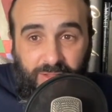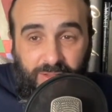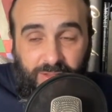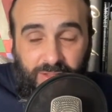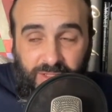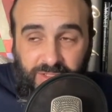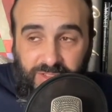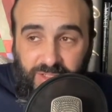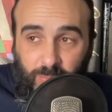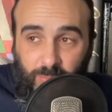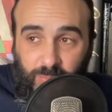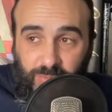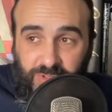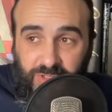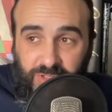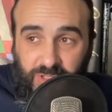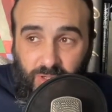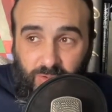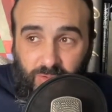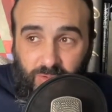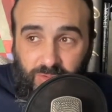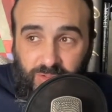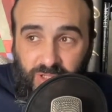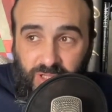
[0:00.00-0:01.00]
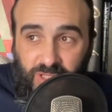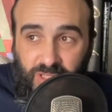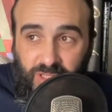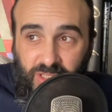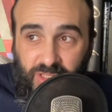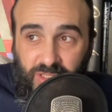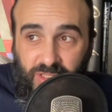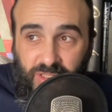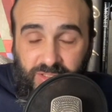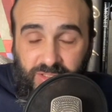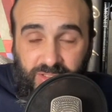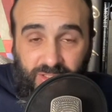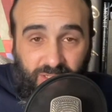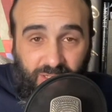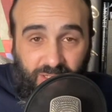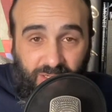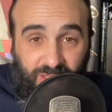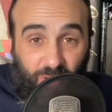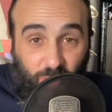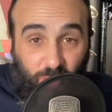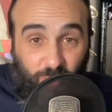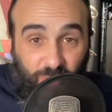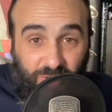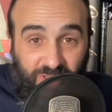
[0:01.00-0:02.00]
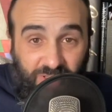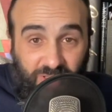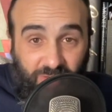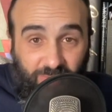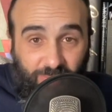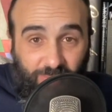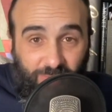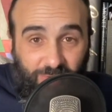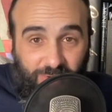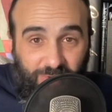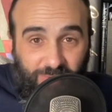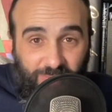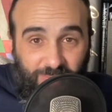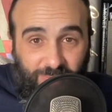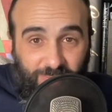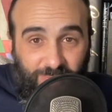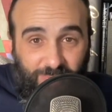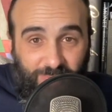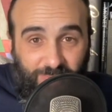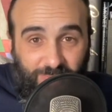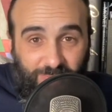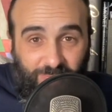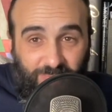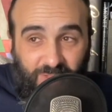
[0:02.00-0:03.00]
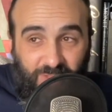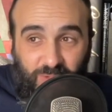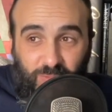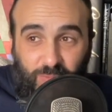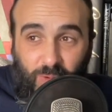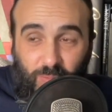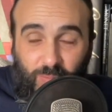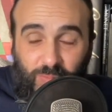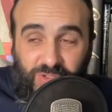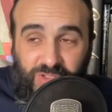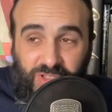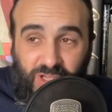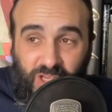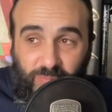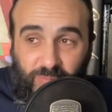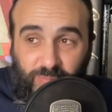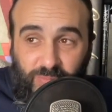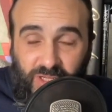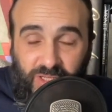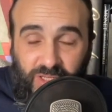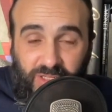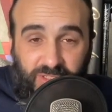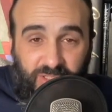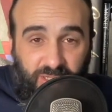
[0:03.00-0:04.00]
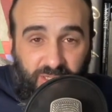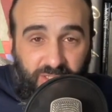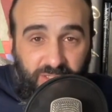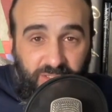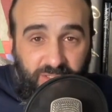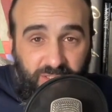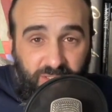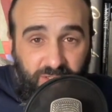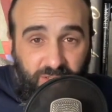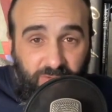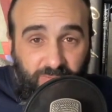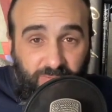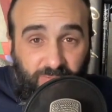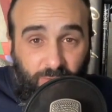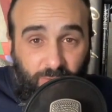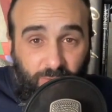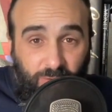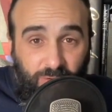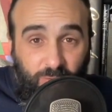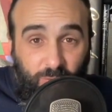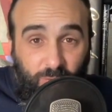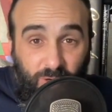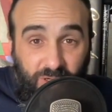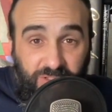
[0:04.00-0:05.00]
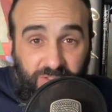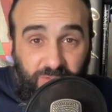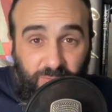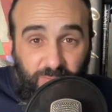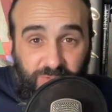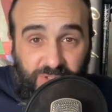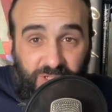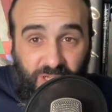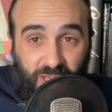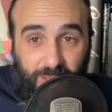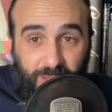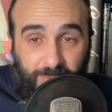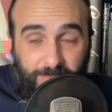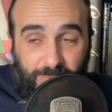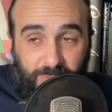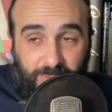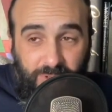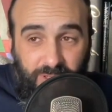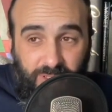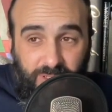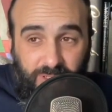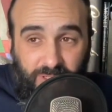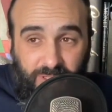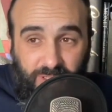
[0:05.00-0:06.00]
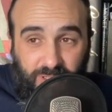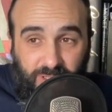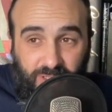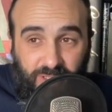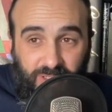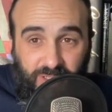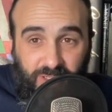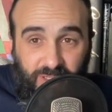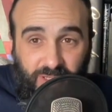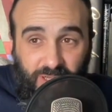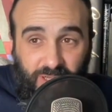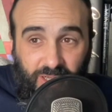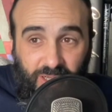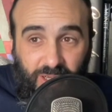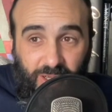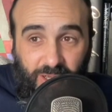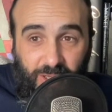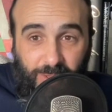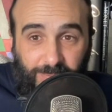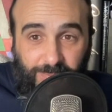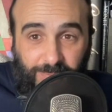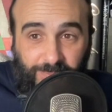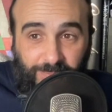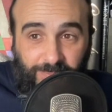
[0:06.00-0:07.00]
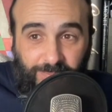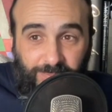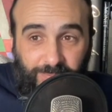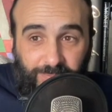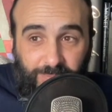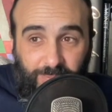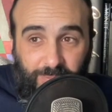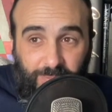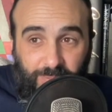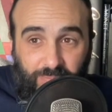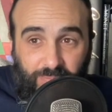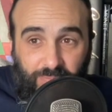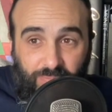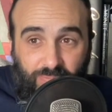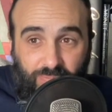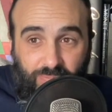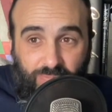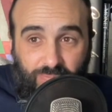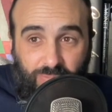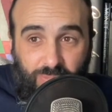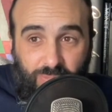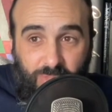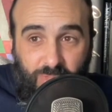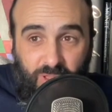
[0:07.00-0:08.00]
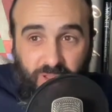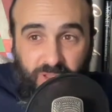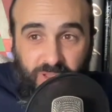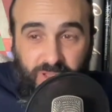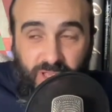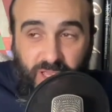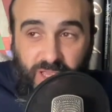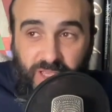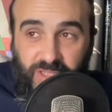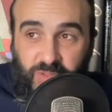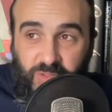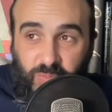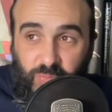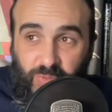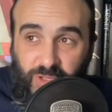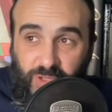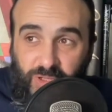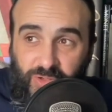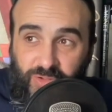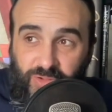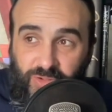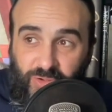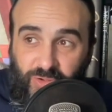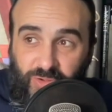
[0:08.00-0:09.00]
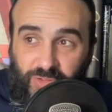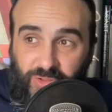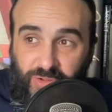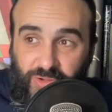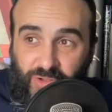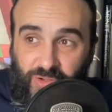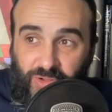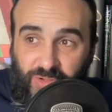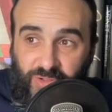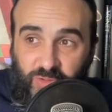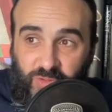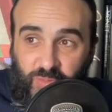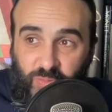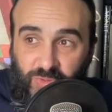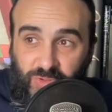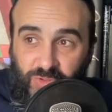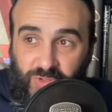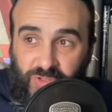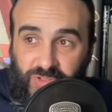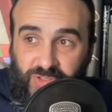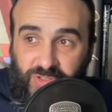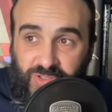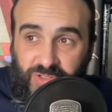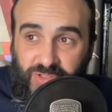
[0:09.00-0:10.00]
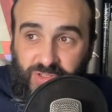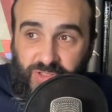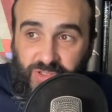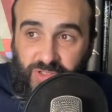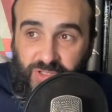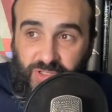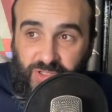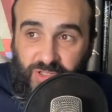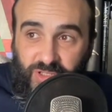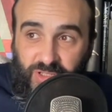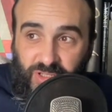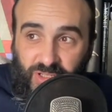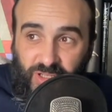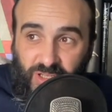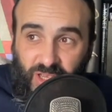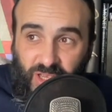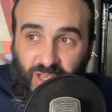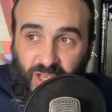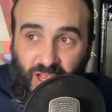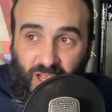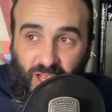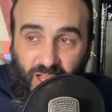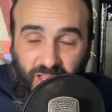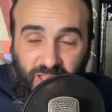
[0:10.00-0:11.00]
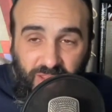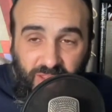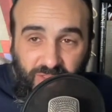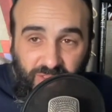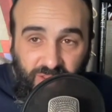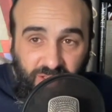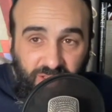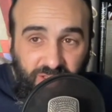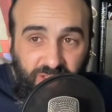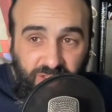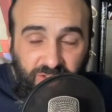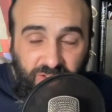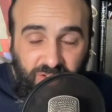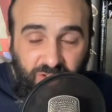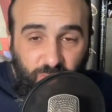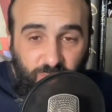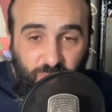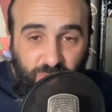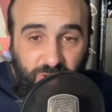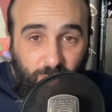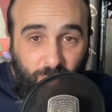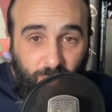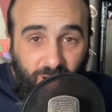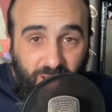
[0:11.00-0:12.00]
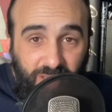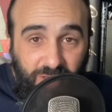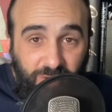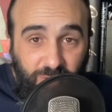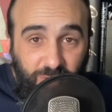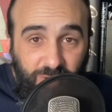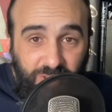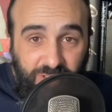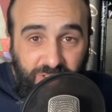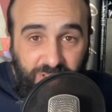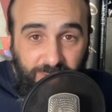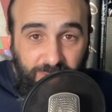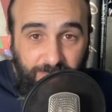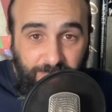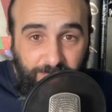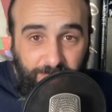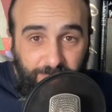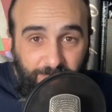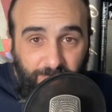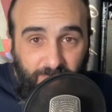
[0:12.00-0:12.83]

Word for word: This episode is a little bit different, the one which I've been intending to do for quite some time. Um, yeah, it's a bit unorthodox, but I think it should be quite interesting.